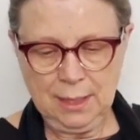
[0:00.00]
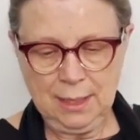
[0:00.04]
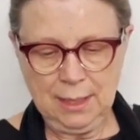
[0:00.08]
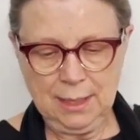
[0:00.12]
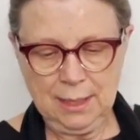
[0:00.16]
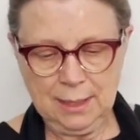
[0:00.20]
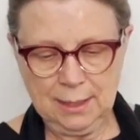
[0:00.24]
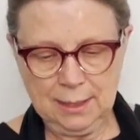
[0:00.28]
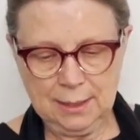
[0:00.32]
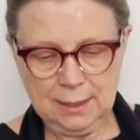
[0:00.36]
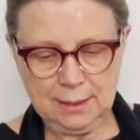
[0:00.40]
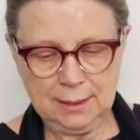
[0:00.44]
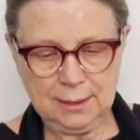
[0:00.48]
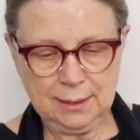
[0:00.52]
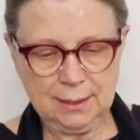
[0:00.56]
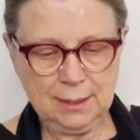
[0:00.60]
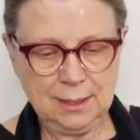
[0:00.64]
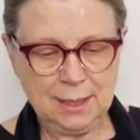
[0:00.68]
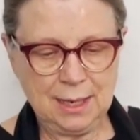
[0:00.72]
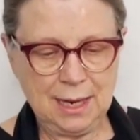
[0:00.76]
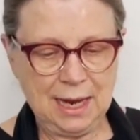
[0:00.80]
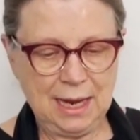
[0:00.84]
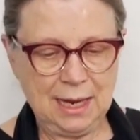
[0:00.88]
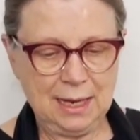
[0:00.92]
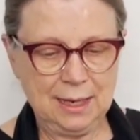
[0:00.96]

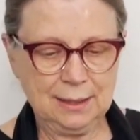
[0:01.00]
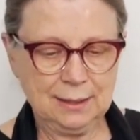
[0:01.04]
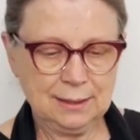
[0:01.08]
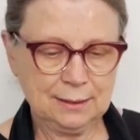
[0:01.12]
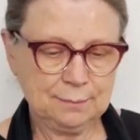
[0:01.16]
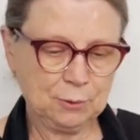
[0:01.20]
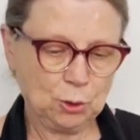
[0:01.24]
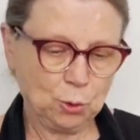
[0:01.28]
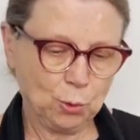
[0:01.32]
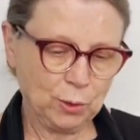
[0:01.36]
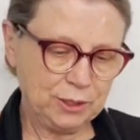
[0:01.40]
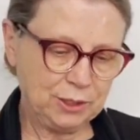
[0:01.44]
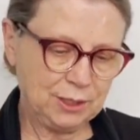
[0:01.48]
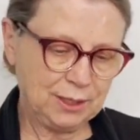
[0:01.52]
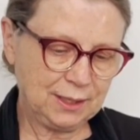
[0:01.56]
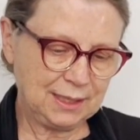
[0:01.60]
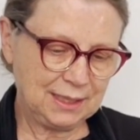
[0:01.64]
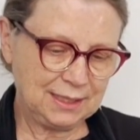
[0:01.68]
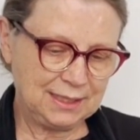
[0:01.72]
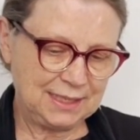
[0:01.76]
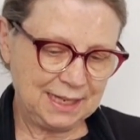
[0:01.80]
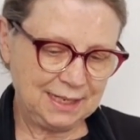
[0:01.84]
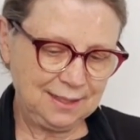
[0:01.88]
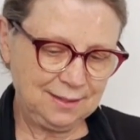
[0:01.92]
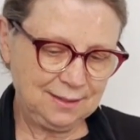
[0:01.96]
Going to
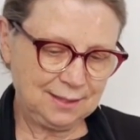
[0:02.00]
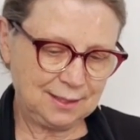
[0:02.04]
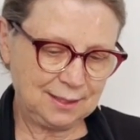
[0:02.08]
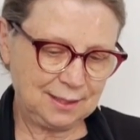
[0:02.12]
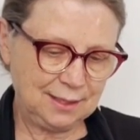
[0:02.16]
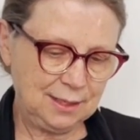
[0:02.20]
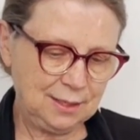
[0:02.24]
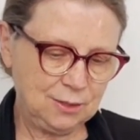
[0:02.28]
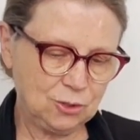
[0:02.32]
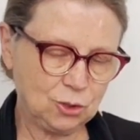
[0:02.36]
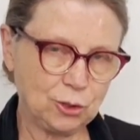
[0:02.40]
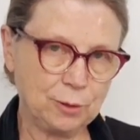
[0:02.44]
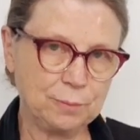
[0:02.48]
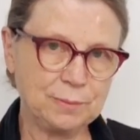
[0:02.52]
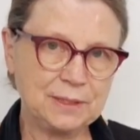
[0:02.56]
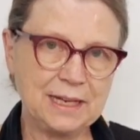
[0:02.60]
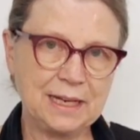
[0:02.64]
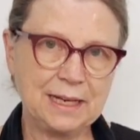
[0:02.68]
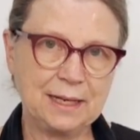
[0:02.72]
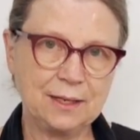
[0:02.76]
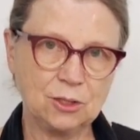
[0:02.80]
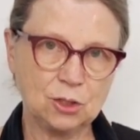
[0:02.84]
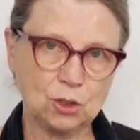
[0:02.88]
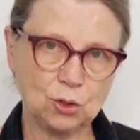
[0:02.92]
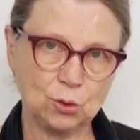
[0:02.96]
the Dead Sea, so I'm
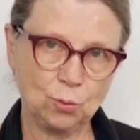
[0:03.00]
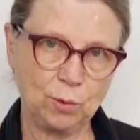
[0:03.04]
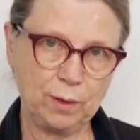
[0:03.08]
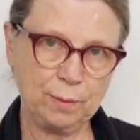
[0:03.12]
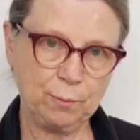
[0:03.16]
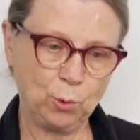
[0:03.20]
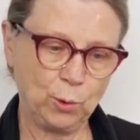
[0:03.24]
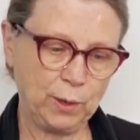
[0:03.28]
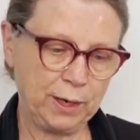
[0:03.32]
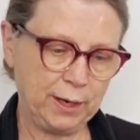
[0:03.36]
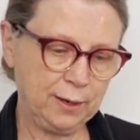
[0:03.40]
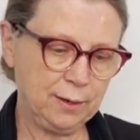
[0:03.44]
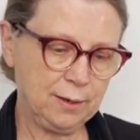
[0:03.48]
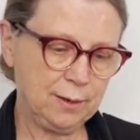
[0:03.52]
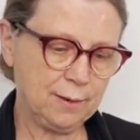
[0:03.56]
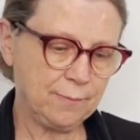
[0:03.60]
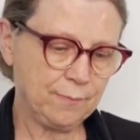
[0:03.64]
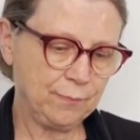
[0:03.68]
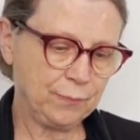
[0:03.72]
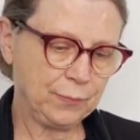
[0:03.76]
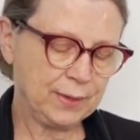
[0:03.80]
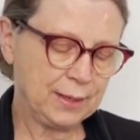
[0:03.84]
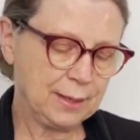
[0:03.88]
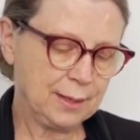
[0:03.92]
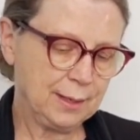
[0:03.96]
taking swimwear
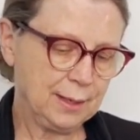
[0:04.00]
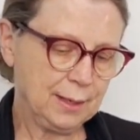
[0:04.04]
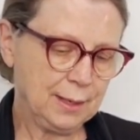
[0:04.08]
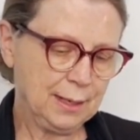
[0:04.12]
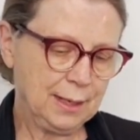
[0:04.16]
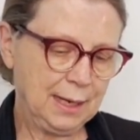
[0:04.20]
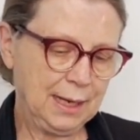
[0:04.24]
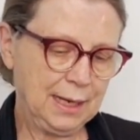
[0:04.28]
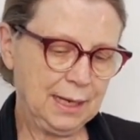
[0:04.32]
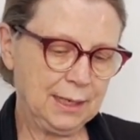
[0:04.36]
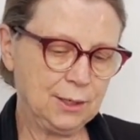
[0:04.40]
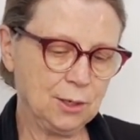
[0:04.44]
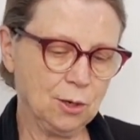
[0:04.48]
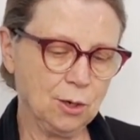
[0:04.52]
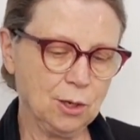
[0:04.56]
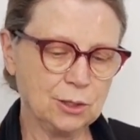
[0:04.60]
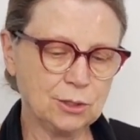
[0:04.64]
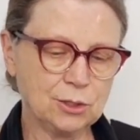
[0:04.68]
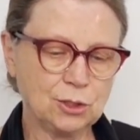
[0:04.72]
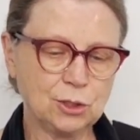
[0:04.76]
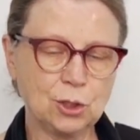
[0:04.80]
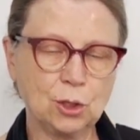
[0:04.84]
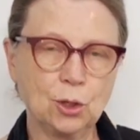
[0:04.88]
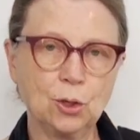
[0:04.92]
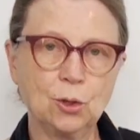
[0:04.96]
and
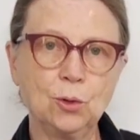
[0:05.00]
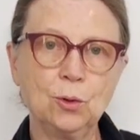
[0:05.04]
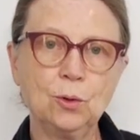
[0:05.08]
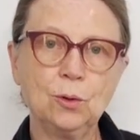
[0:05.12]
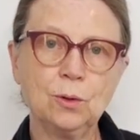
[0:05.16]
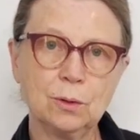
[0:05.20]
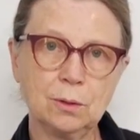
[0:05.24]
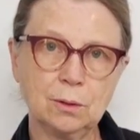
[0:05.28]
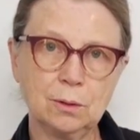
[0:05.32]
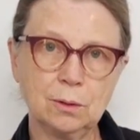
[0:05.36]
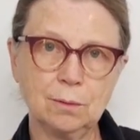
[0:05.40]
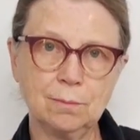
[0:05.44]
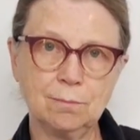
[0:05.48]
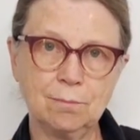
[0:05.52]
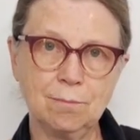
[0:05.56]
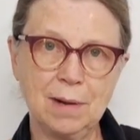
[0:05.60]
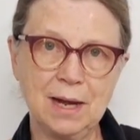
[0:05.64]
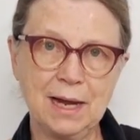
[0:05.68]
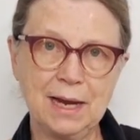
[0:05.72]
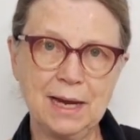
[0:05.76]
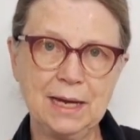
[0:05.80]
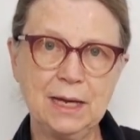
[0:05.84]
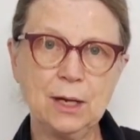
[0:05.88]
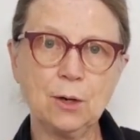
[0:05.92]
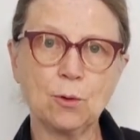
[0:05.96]
also
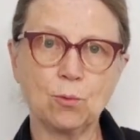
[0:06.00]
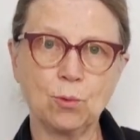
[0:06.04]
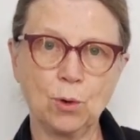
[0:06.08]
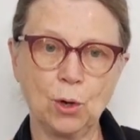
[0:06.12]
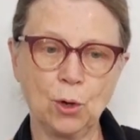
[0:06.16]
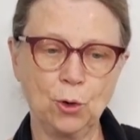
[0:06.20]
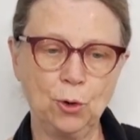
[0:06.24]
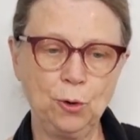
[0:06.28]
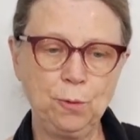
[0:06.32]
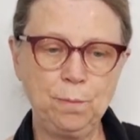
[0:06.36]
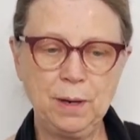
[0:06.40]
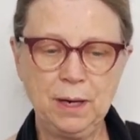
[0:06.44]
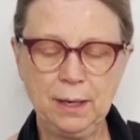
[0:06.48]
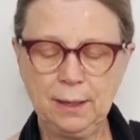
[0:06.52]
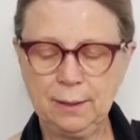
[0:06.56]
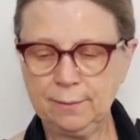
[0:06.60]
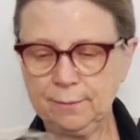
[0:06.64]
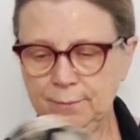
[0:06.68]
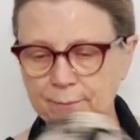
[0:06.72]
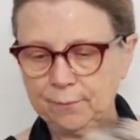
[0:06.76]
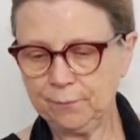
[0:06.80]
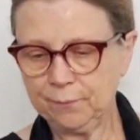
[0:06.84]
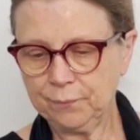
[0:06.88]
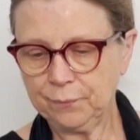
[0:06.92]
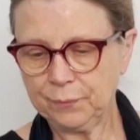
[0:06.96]
my robe.
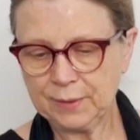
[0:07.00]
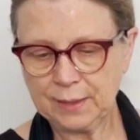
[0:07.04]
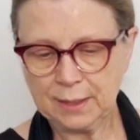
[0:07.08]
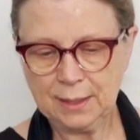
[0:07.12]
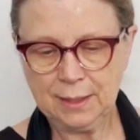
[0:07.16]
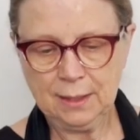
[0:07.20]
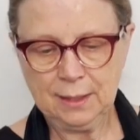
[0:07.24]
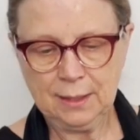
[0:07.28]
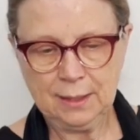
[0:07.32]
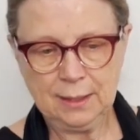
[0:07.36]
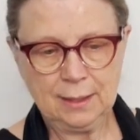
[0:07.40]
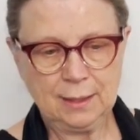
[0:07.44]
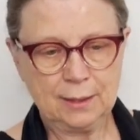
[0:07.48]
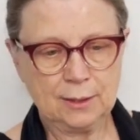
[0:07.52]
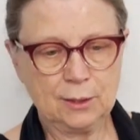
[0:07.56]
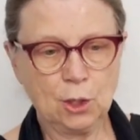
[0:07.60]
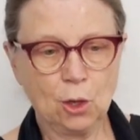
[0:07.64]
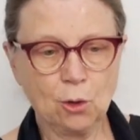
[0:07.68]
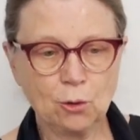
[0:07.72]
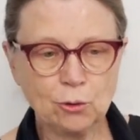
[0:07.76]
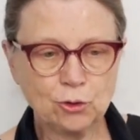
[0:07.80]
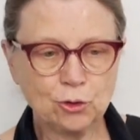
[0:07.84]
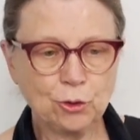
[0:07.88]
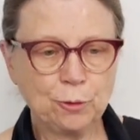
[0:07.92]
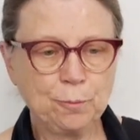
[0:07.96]

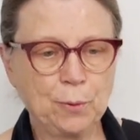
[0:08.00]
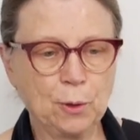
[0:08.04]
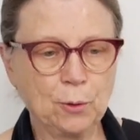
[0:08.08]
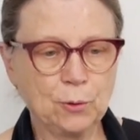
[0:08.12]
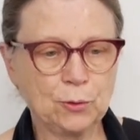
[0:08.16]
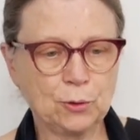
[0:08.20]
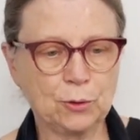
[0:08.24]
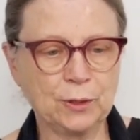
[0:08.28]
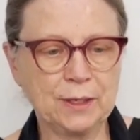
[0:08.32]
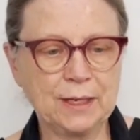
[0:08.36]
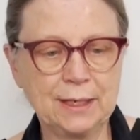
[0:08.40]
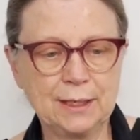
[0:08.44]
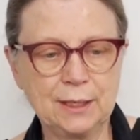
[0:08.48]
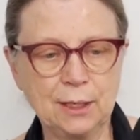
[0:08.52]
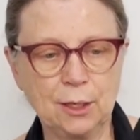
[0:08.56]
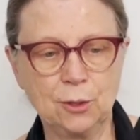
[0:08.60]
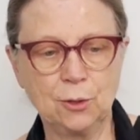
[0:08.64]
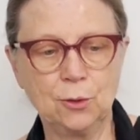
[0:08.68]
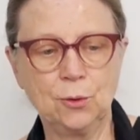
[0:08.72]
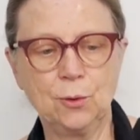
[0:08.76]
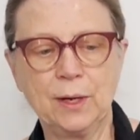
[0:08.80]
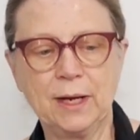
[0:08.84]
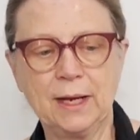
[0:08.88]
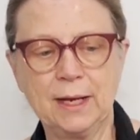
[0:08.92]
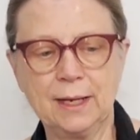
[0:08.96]
Those are both gonna
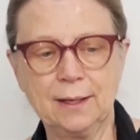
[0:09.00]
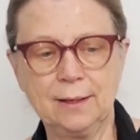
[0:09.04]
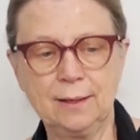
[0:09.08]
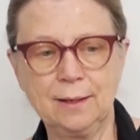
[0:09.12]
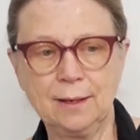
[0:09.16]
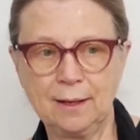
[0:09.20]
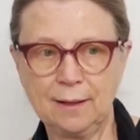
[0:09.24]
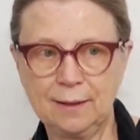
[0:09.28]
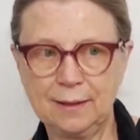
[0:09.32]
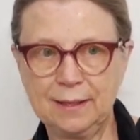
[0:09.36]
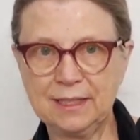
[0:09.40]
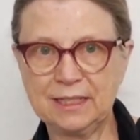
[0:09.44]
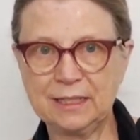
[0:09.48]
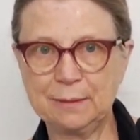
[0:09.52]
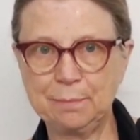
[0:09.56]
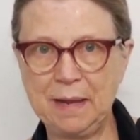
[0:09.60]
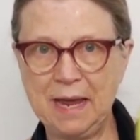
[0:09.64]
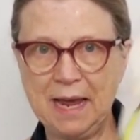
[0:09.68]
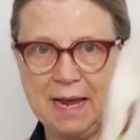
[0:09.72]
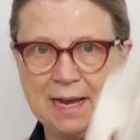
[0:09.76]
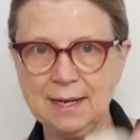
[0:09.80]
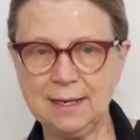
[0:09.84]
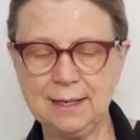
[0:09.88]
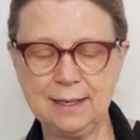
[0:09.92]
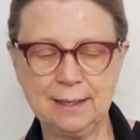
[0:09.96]
go in this
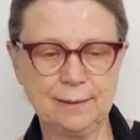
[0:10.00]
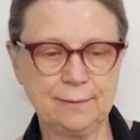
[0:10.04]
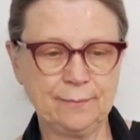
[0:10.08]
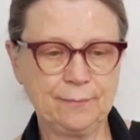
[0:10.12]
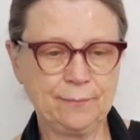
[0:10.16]
bag.